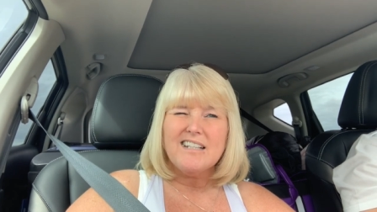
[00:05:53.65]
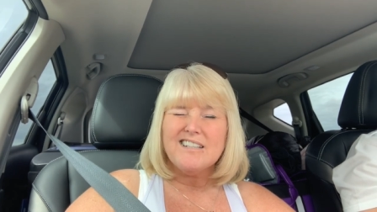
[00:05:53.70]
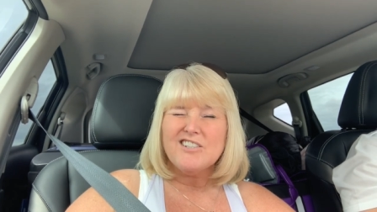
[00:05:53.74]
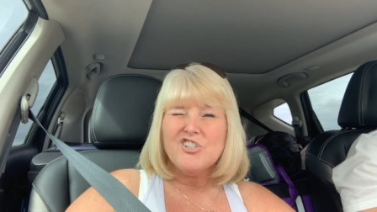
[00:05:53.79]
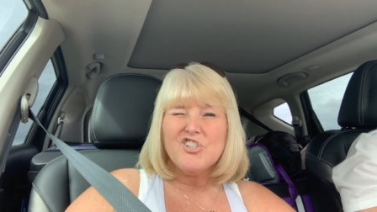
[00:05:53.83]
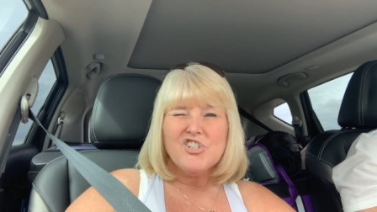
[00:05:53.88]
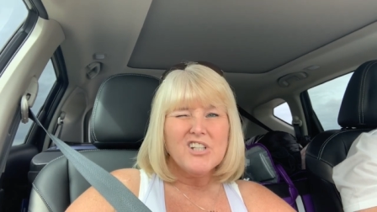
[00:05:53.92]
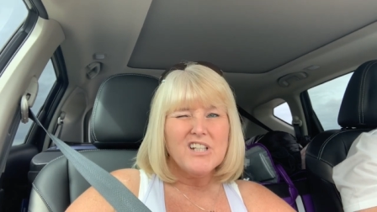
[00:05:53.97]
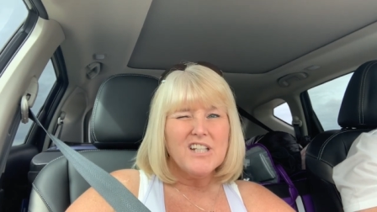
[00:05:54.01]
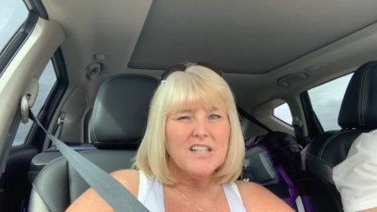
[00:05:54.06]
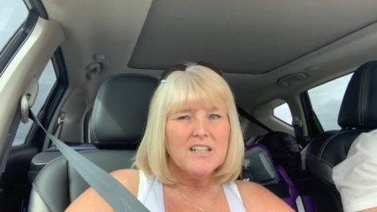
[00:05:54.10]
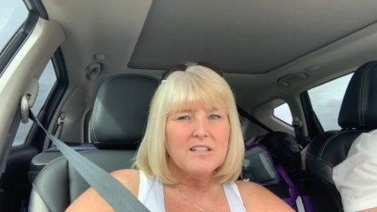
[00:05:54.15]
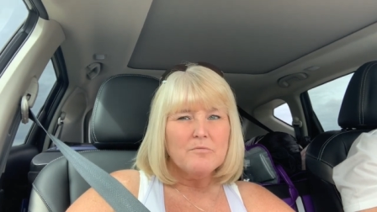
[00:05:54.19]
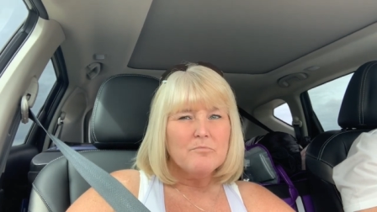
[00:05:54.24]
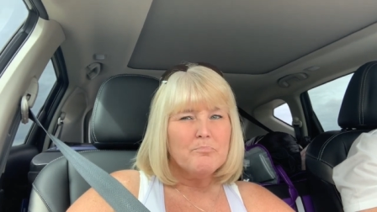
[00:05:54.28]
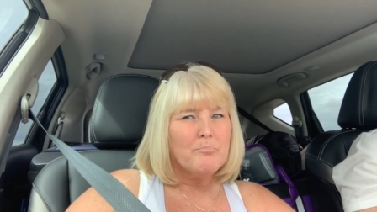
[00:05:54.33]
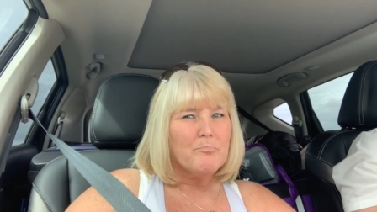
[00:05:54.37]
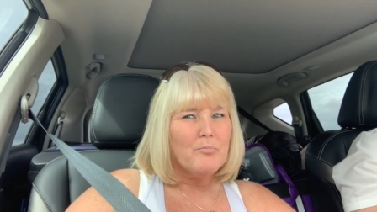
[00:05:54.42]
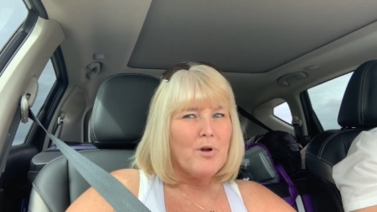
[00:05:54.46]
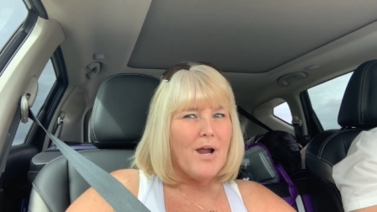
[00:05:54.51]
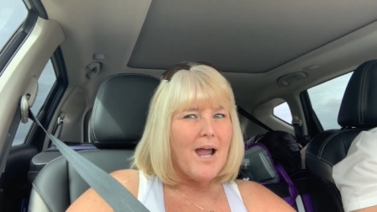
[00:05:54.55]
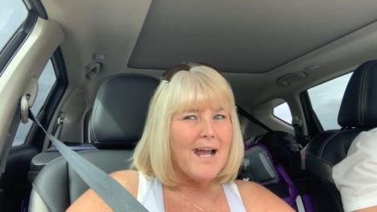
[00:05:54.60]
she
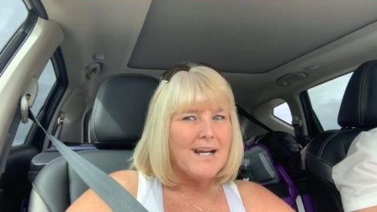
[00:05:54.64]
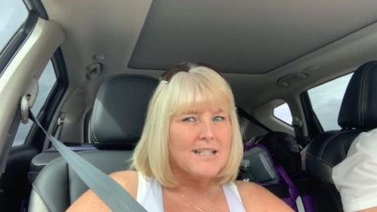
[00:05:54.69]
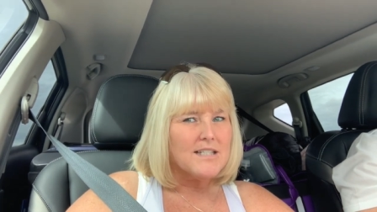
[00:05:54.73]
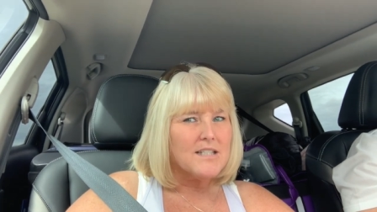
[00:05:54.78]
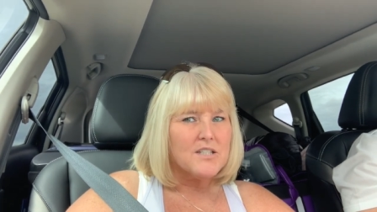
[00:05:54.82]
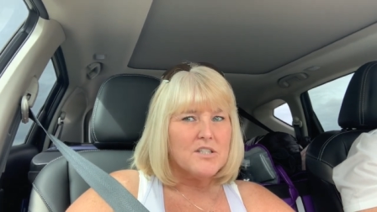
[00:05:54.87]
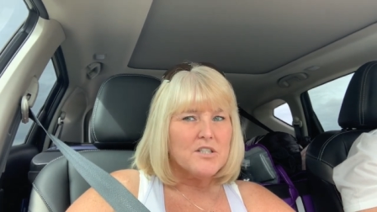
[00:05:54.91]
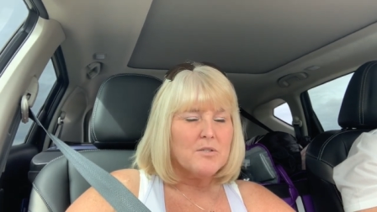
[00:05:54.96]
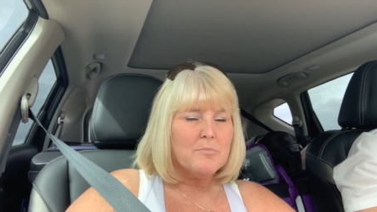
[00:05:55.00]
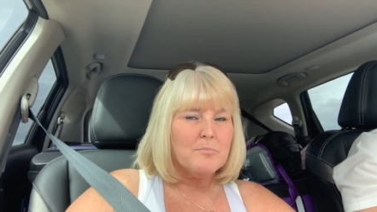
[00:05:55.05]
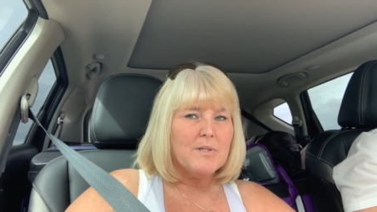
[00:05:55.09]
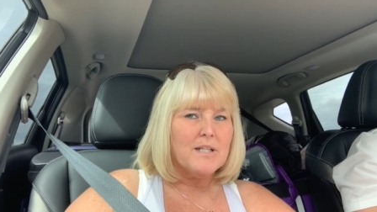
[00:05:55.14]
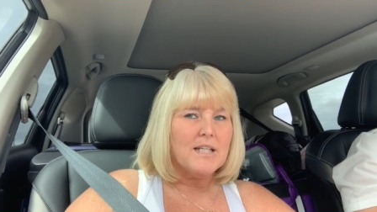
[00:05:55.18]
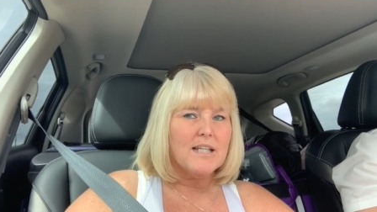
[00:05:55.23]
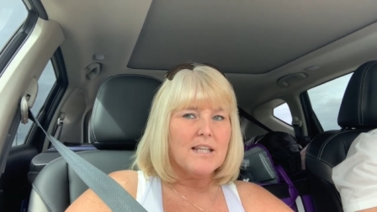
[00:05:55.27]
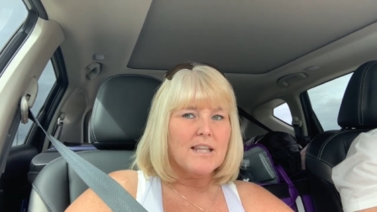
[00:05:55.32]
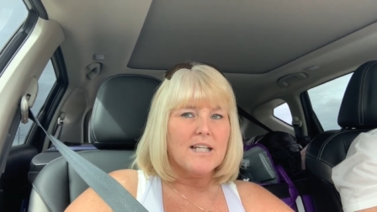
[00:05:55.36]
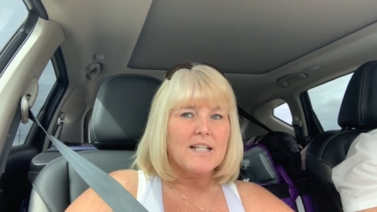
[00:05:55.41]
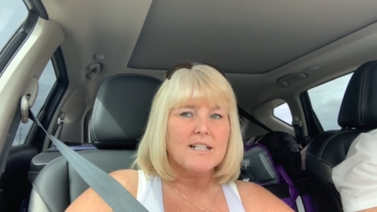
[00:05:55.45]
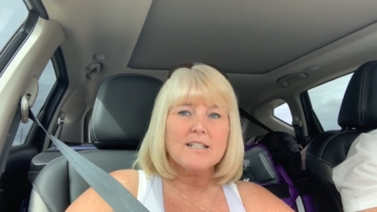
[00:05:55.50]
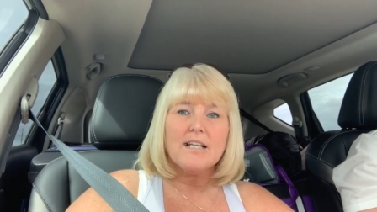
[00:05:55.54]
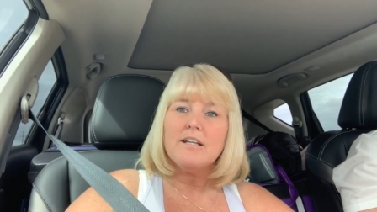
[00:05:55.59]
didn't practice too many
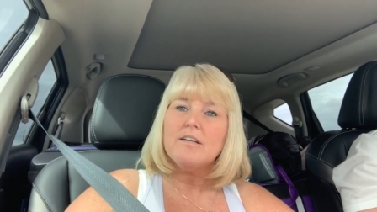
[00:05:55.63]
things.